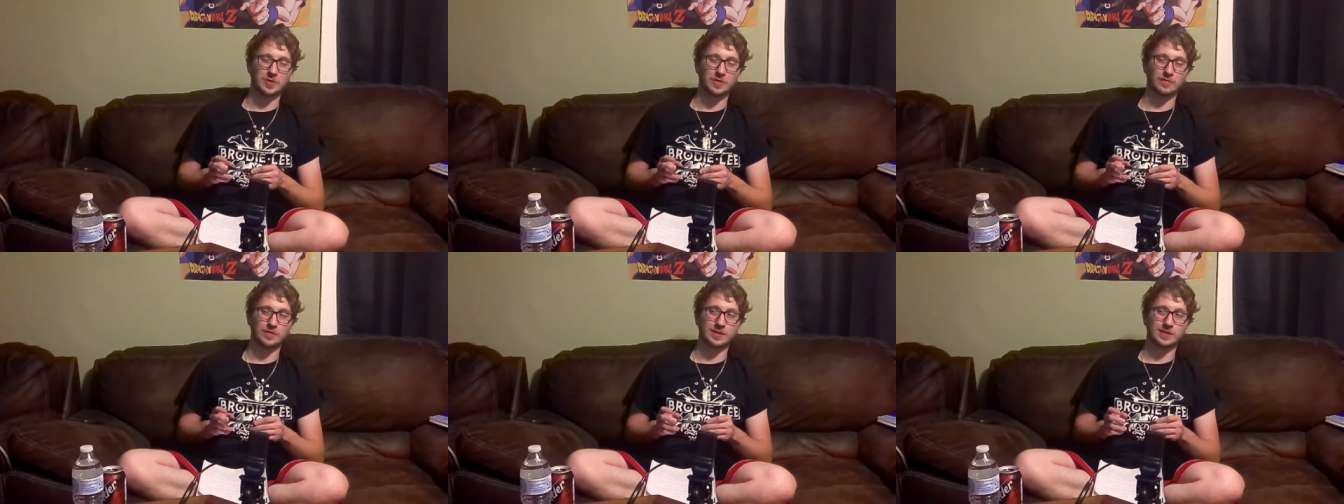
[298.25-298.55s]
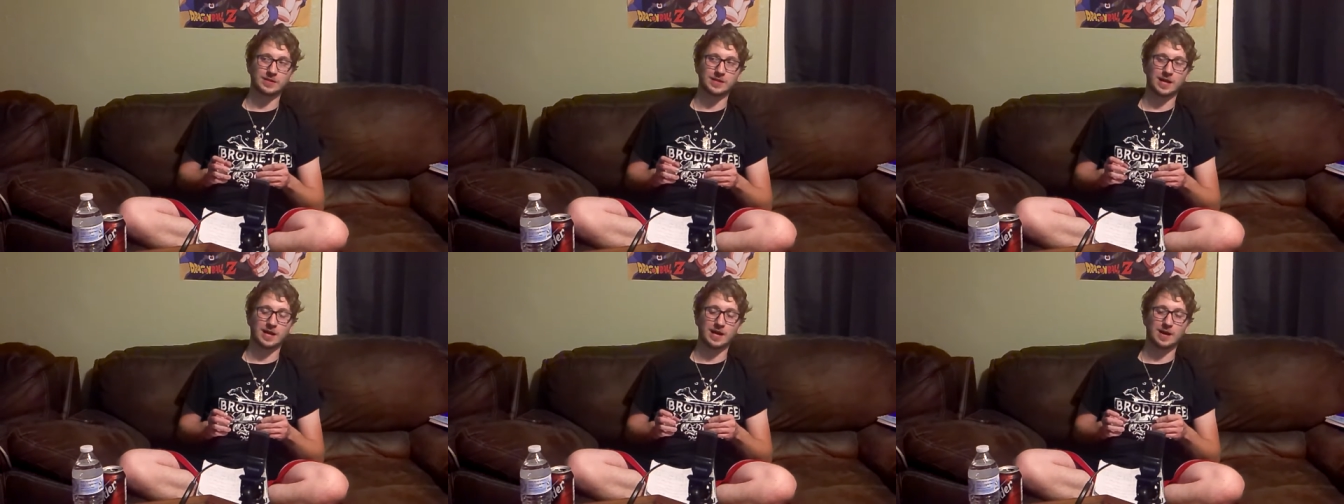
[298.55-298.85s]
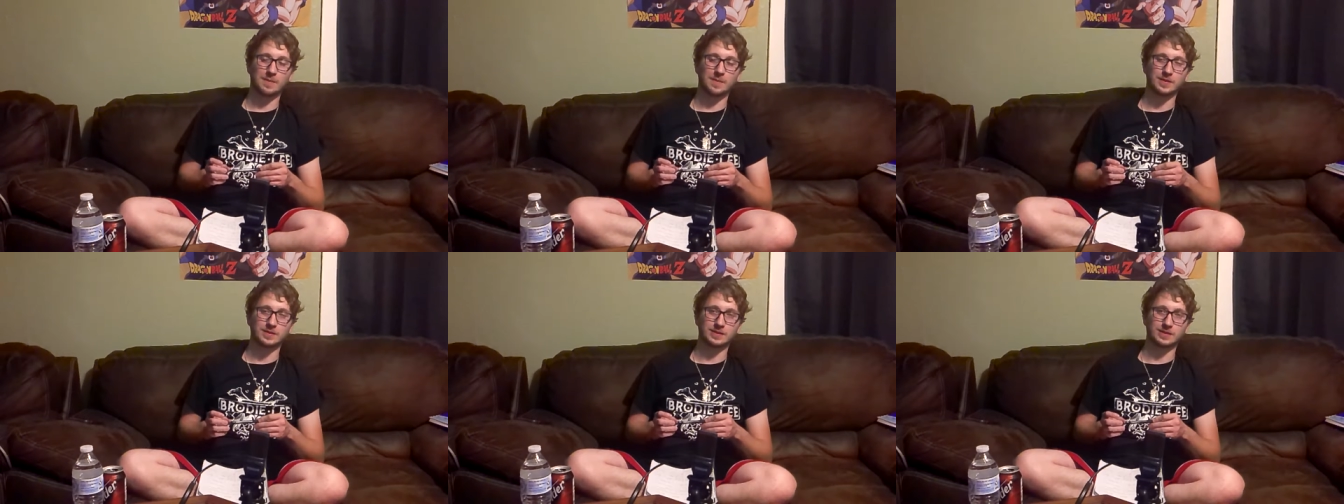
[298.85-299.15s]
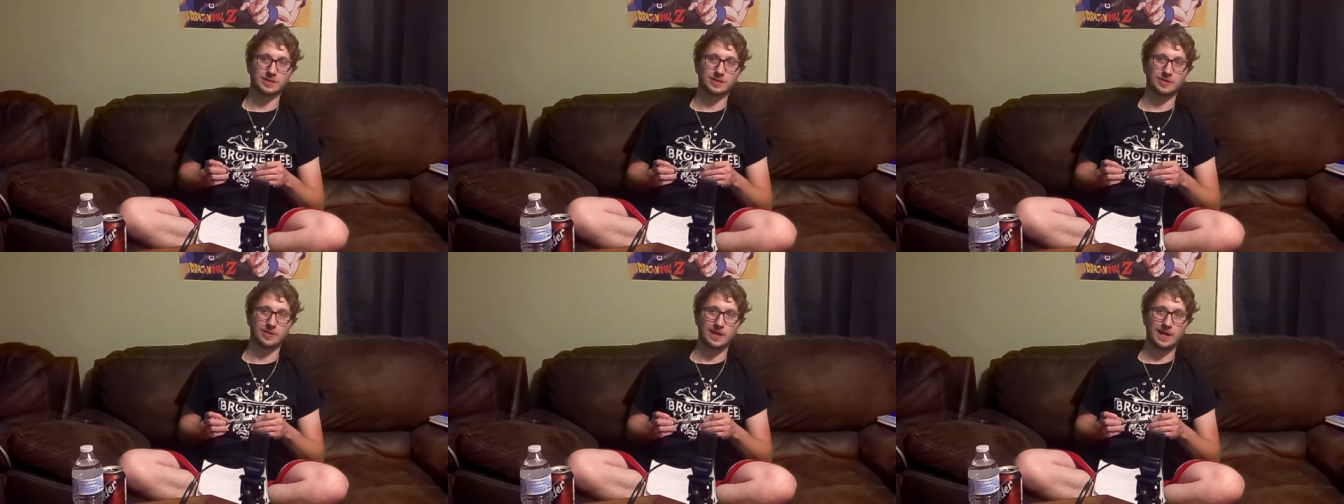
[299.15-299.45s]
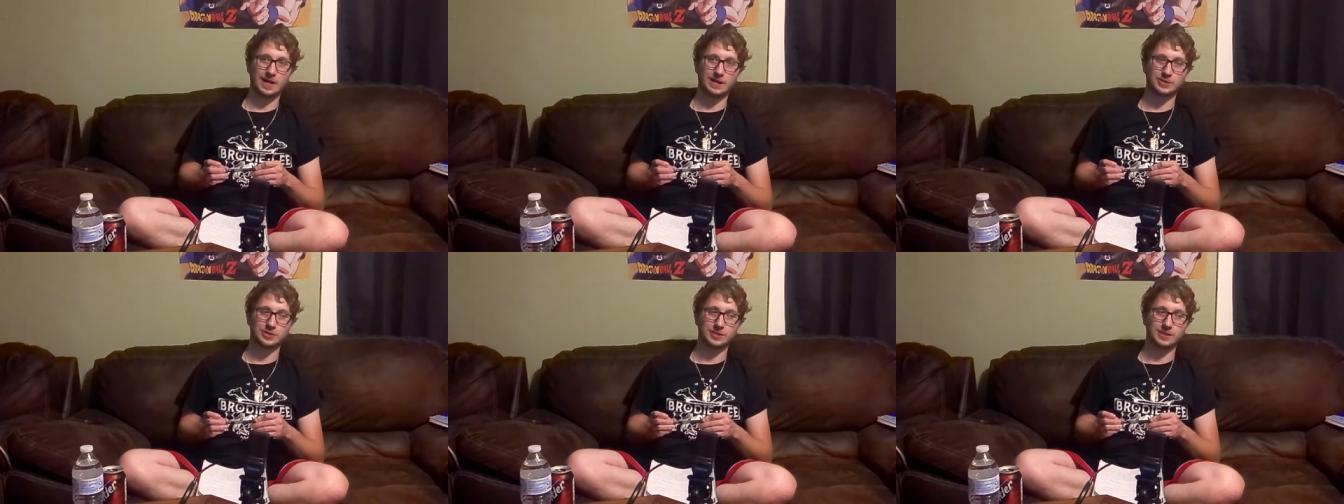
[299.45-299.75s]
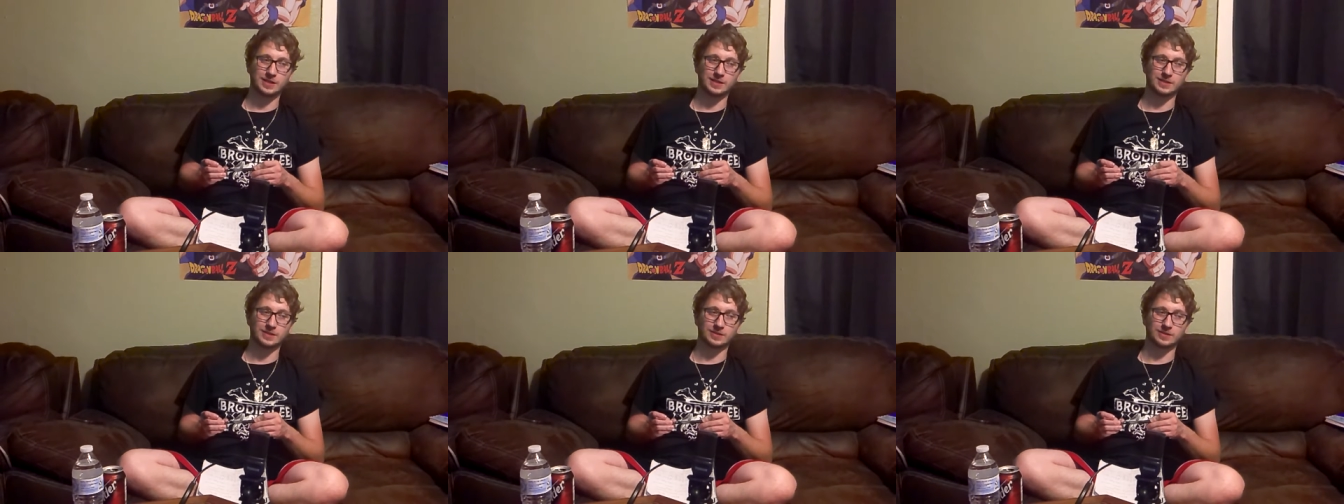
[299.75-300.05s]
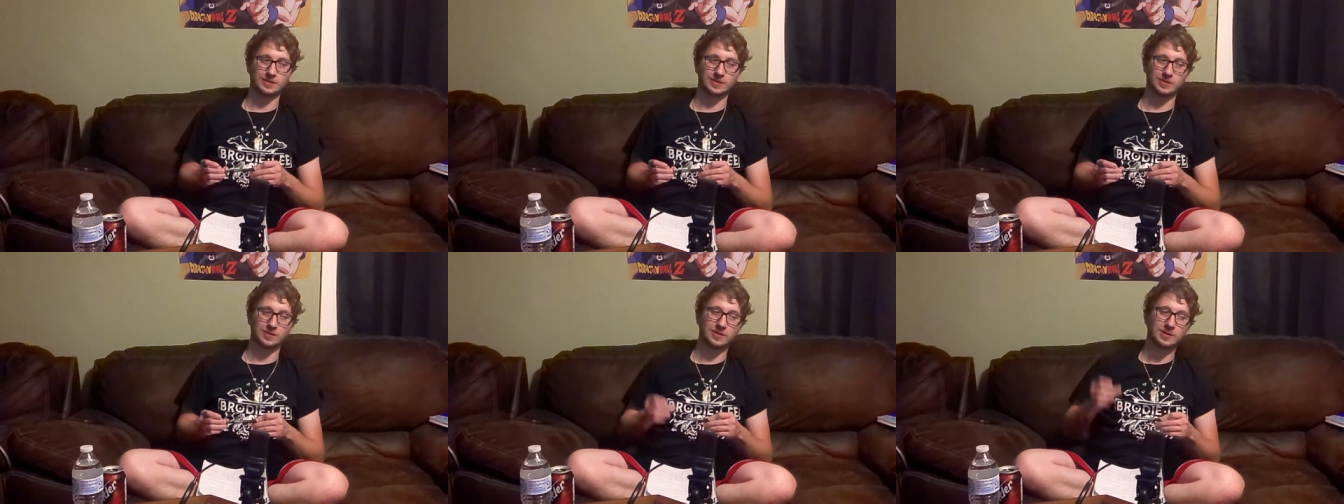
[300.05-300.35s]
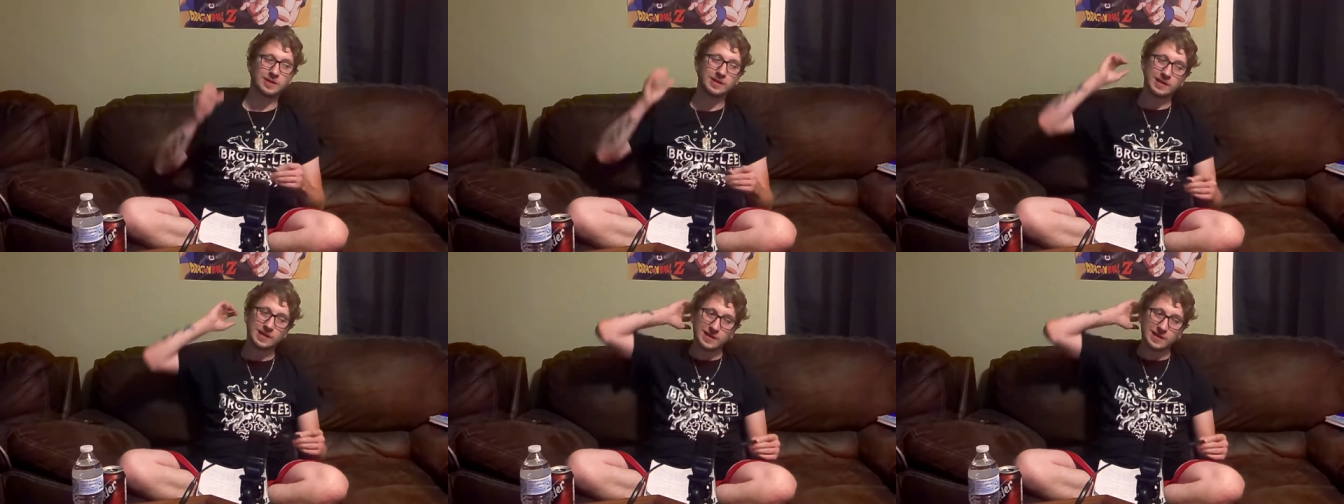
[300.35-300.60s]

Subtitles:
over the top. It's a little edgy. It's a little